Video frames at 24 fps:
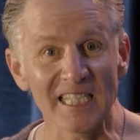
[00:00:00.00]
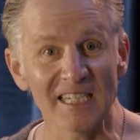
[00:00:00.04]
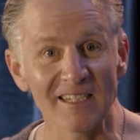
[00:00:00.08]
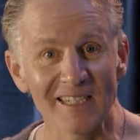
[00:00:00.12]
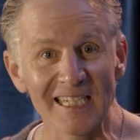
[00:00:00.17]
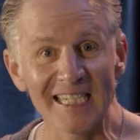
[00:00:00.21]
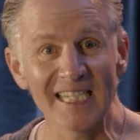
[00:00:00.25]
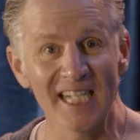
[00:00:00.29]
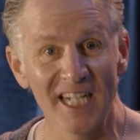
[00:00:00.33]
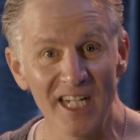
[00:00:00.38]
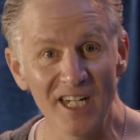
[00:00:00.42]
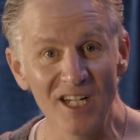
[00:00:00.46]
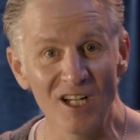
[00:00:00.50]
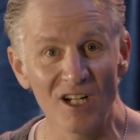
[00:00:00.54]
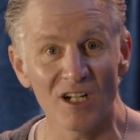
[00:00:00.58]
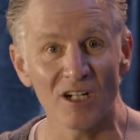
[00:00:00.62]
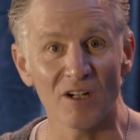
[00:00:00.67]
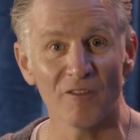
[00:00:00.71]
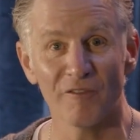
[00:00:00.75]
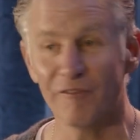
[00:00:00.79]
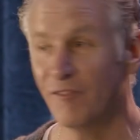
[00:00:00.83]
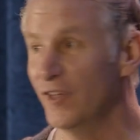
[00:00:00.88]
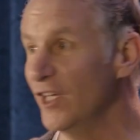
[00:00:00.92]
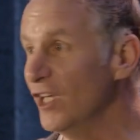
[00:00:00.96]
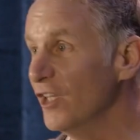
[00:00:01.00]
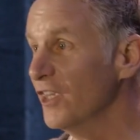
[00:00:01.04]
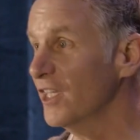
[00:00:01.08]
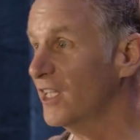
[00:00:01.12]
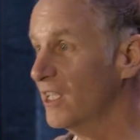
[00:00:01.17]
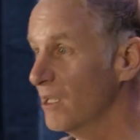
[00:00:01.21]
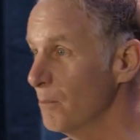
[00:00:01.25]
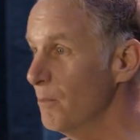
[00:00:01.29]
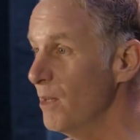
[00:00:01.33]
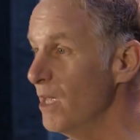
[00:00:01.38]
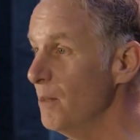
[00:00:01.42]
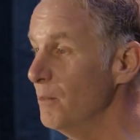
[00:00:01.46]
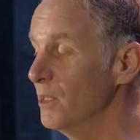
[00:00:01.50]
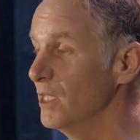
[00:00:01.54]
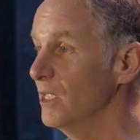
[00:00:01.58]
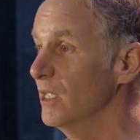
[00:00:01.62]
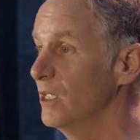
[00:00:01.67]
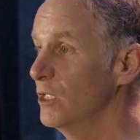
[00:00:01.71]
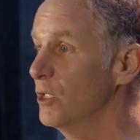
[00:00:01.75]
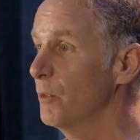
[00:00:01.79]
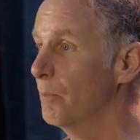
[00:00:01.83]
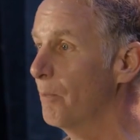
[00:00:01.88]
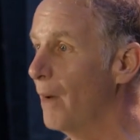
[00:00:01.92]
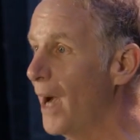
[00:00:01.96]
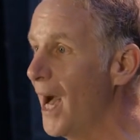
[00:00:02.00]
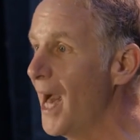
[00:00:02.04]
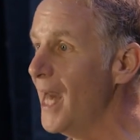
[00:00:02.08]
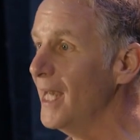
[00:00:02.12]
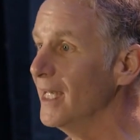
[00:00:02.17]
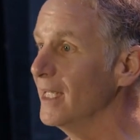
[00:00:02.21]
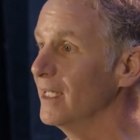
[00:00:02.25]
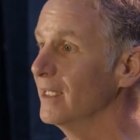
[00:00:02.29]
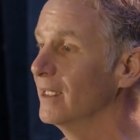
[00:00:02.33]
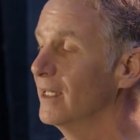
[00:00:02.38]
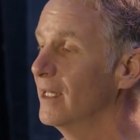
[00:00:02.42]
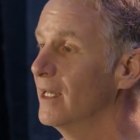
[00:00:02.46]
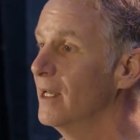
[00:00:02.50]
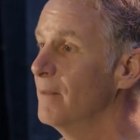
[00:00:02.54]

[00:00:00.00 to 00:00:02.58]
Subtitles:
it right here. Feel the commitment in your body.